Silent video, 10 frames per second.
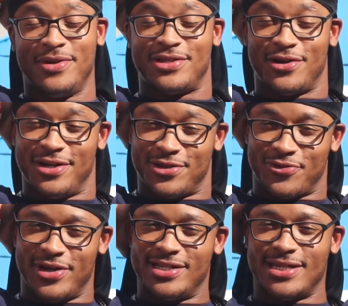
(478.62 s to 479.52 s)
I'll be
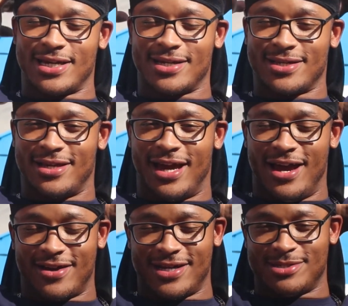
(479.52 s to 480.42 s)
33 technically,
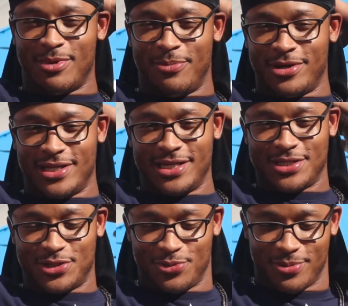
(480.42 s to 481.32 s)
because my birthday's in